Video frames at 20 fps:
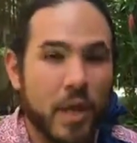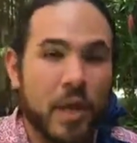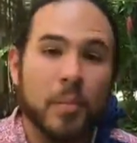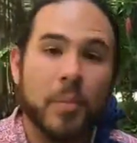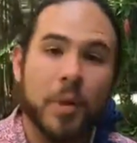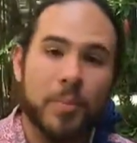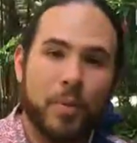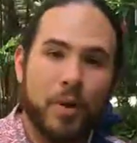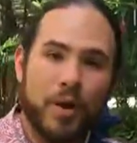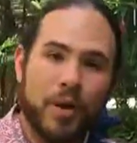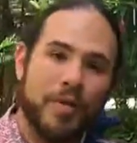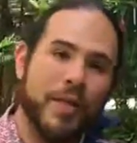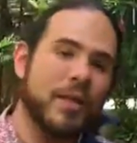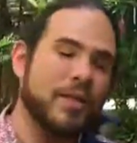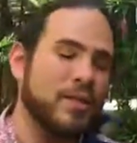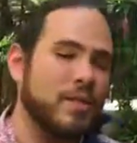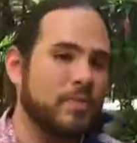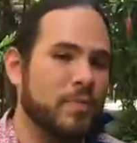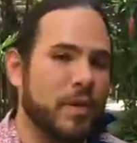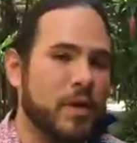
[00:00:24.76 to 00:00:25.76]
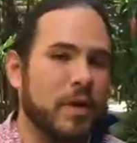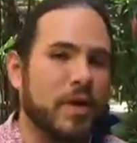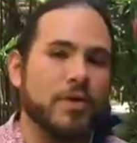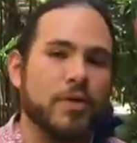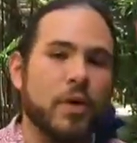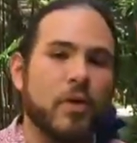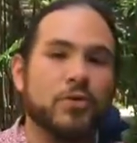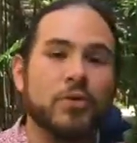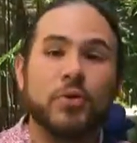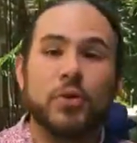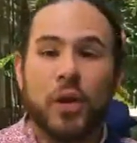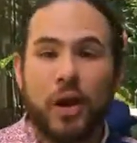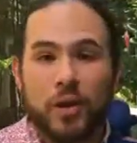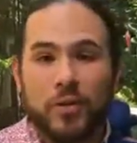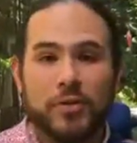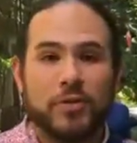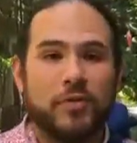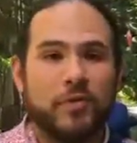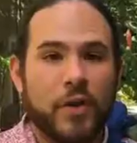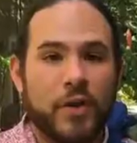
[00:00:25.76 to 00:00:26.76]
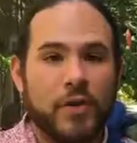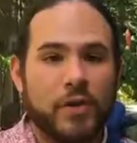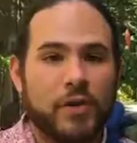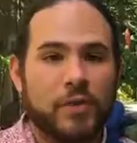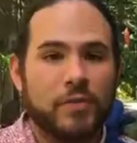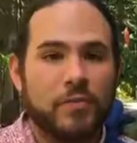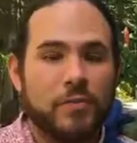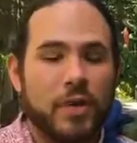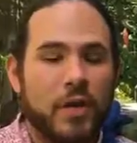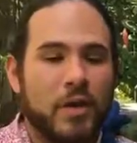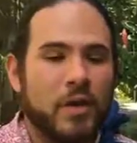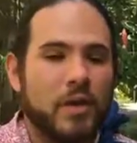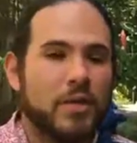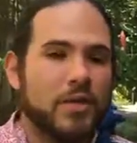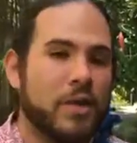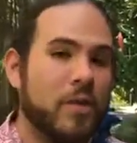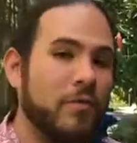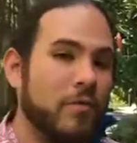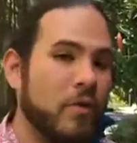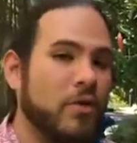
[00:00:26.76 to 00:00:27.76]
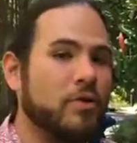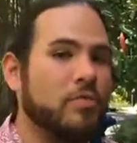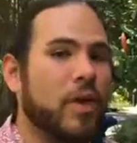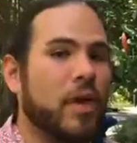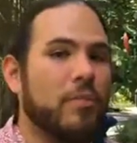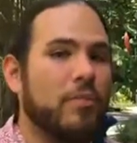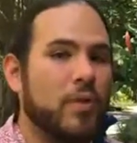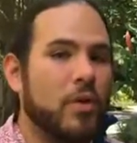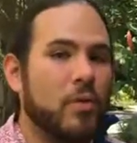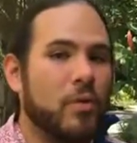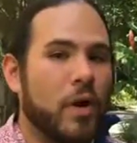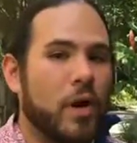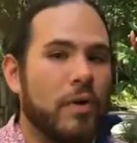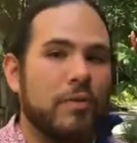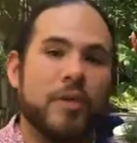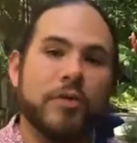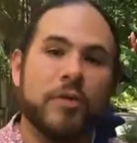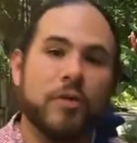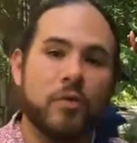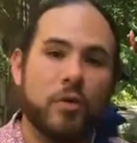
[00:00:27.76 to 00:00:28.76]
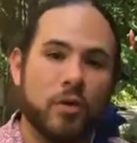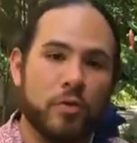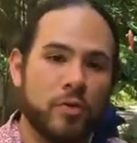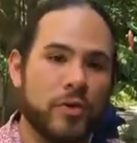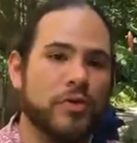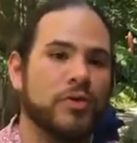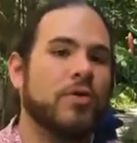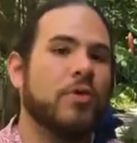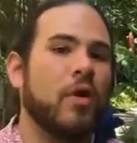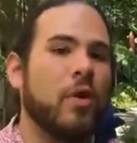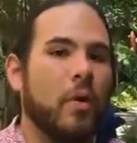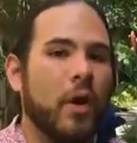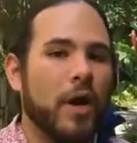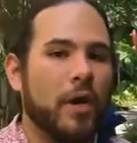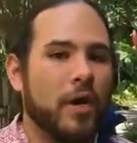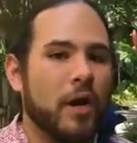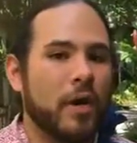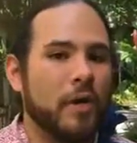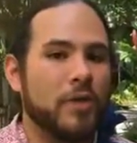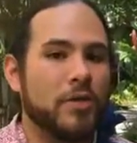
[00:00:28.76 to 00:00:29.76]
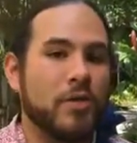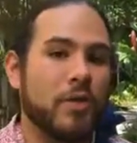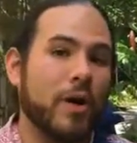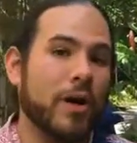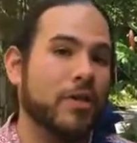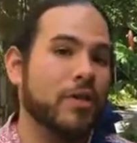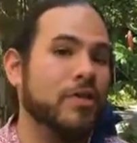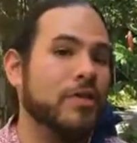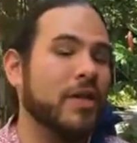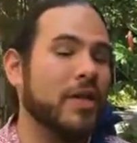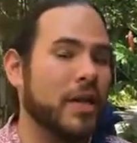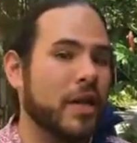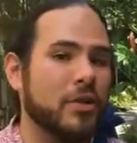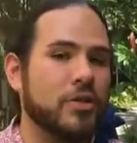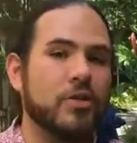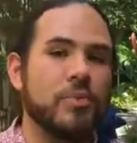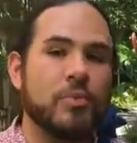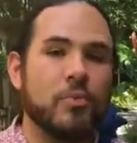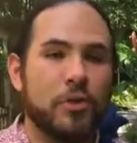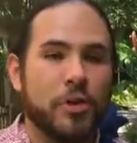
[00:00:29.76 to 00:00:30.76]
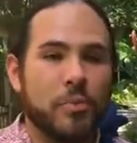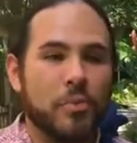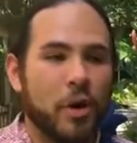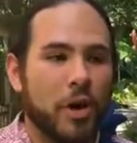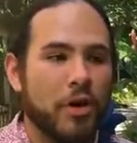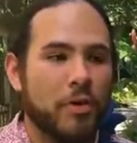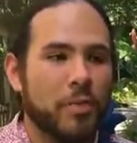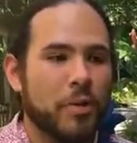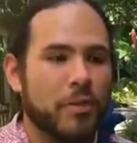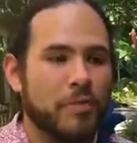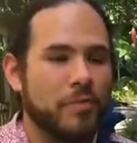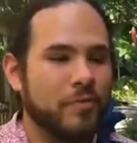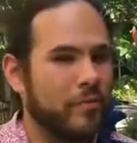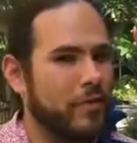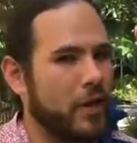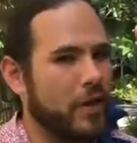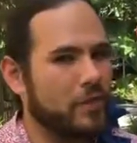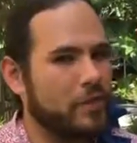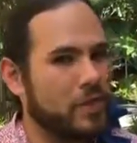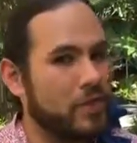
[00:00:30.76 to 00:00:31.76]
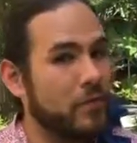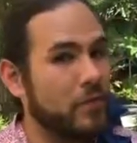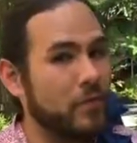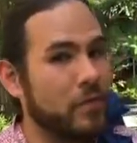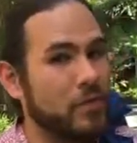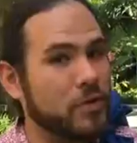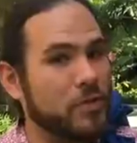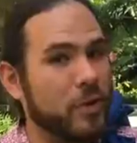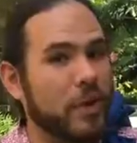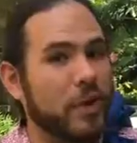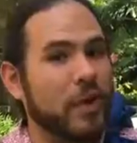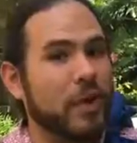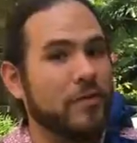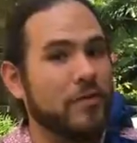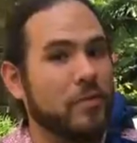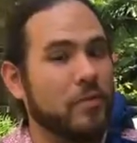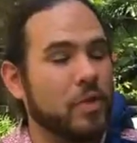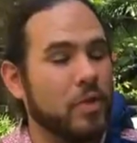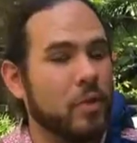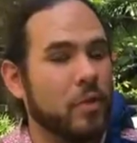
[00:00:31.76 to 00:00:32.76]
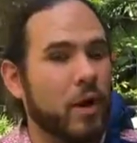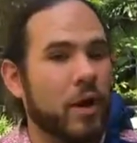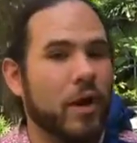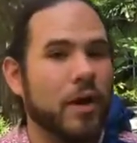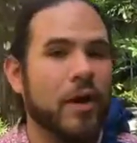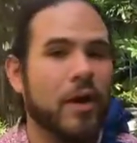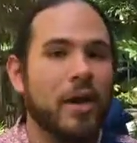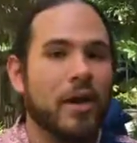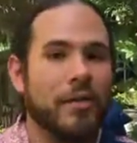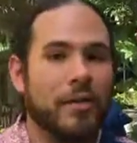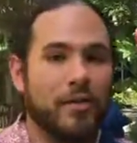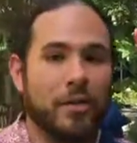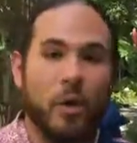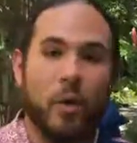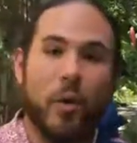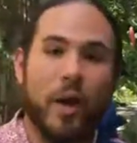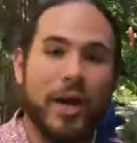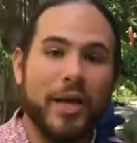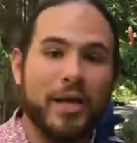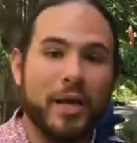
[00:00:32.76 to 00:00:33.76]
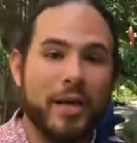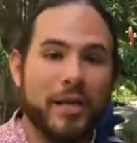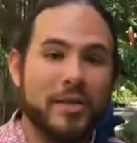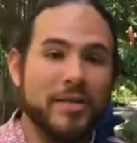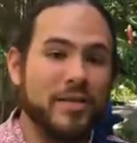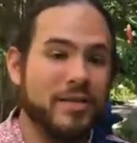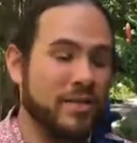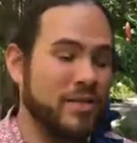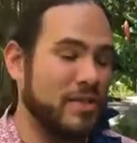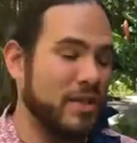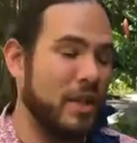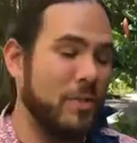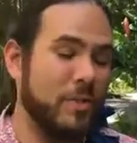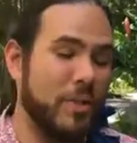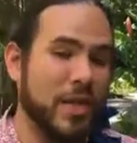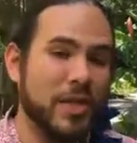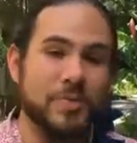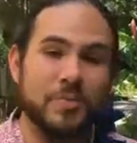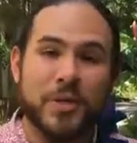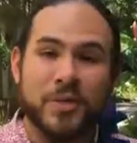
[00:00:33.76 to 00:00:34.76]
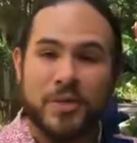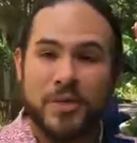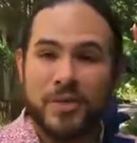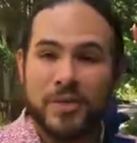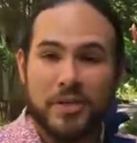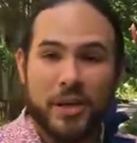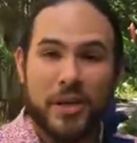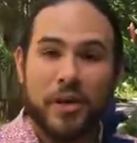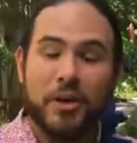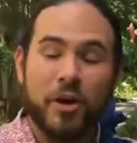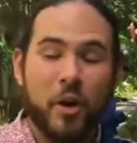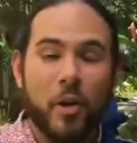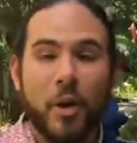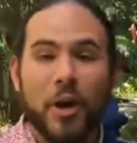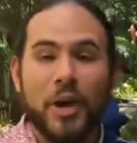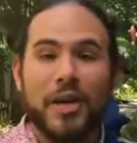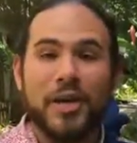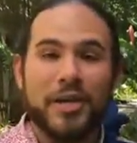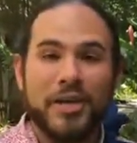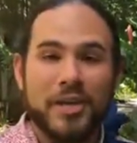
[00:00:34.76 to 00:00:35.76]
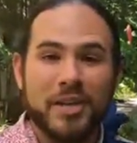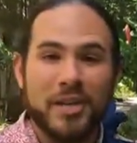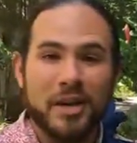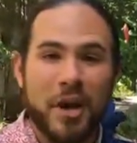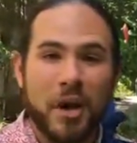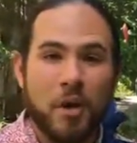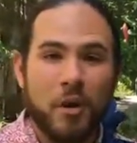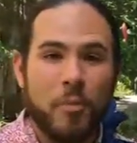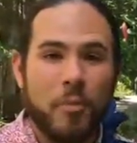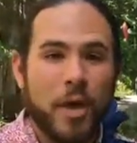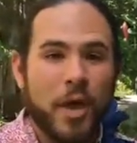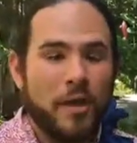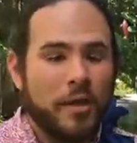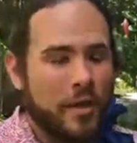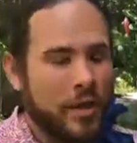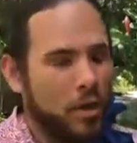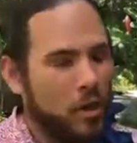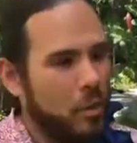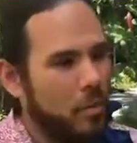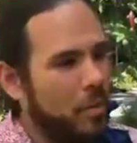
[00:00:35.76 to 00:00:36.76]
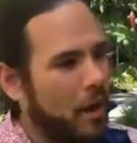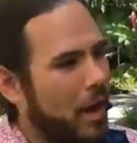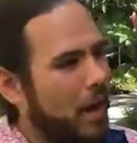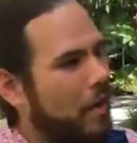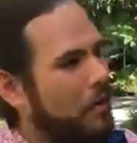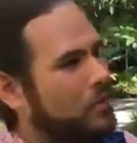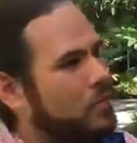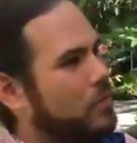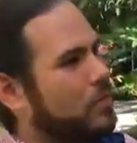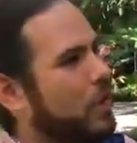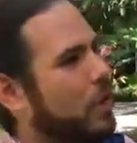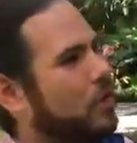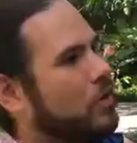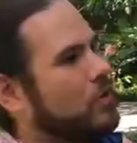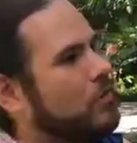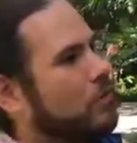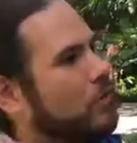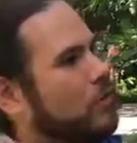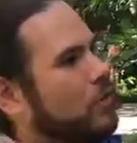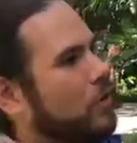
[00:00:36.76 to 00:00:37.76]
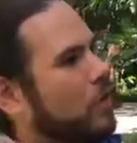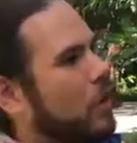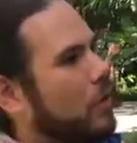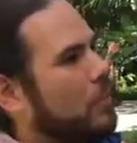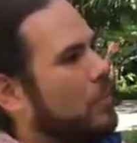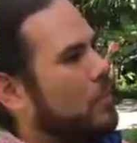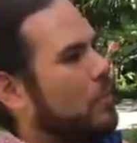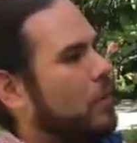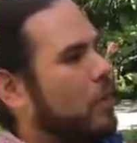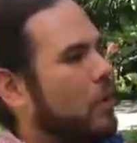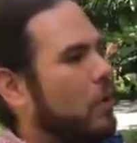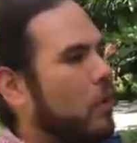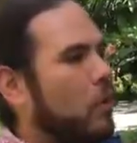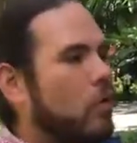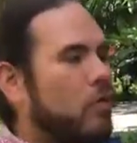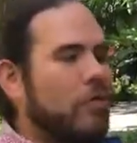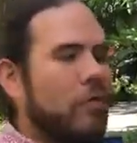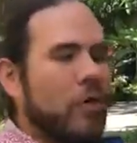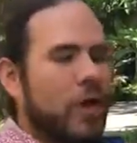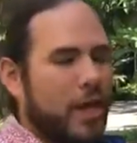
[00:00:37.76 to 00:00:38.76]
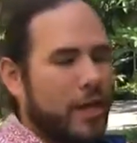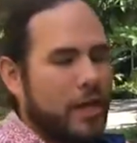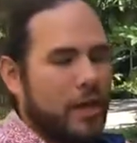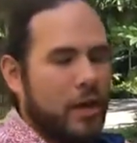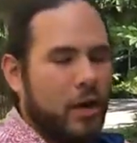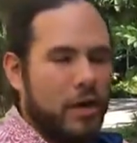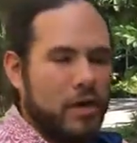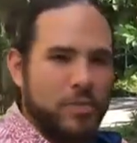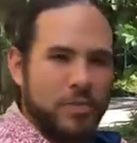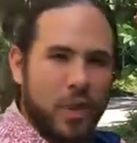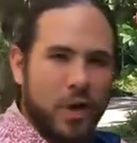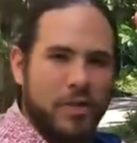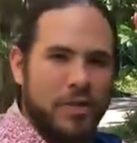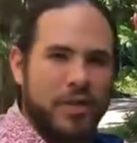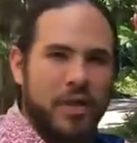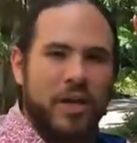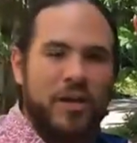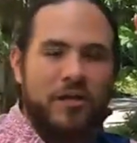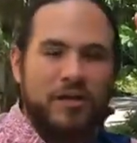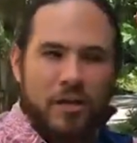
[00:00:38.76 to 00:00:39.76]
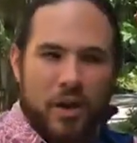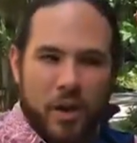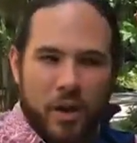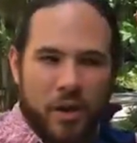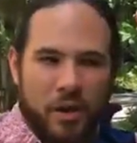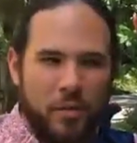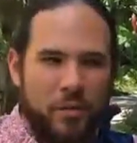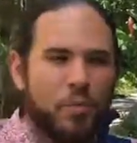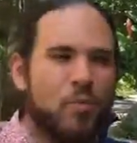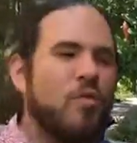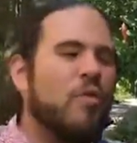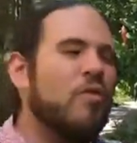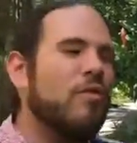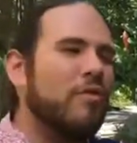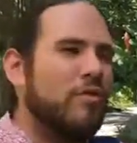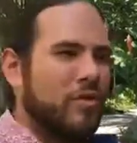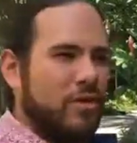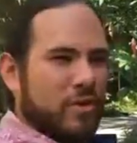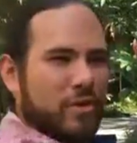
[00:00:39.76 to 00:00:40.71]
But part of that display is also conservation. Some folks might be aware that the Northwestern Hawaiian Islands are actually a national marine monument. In fact, some folks might not even be aware that the Hawaiian Islands extend past places like Kauai and Niihau. They go miles and miles further up, where old volcanic hotspots have moved